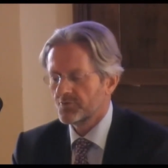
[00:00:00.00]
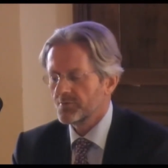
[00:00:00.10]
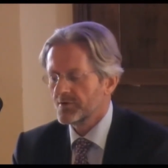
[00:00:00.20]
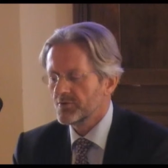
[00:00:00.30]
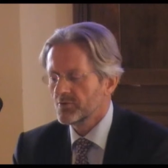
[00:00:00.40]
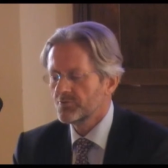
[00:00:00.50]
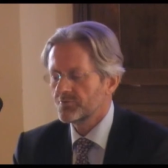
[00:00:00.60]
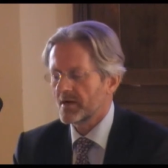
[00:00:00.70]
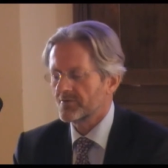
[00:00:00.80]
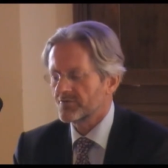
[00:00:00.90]
to be
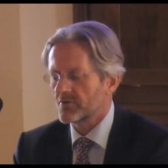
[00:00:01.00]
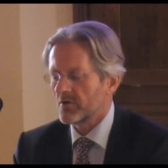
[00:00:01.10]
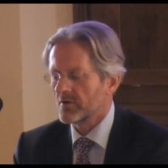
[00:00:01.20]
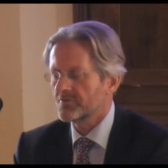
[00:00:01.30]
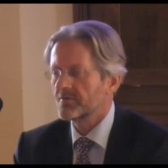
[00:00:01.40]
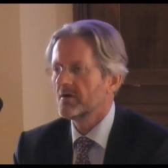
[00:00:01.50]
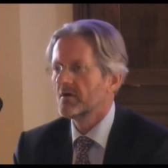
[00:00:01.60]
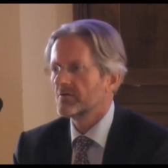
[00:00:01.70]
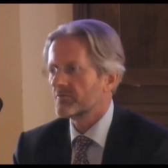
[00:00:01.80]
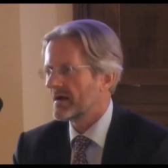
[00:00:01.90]
used by the scholars
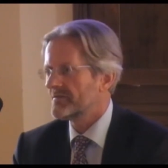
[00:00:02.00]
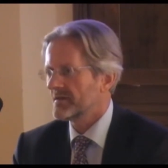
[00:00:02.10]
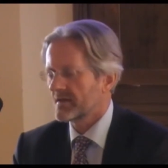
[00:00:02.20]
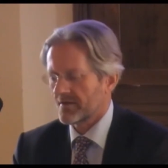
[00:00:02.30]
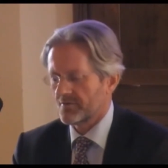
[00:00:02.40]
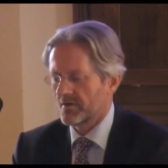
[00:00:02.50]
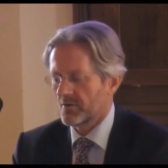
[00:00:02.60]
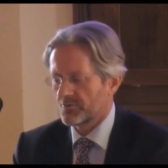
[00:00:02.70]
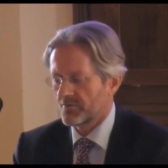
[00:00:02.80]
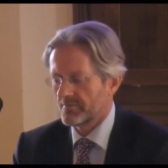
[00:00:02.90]
writing
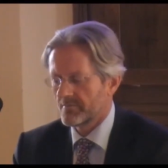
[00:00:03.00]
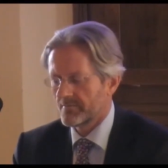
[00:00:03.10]
catalogues.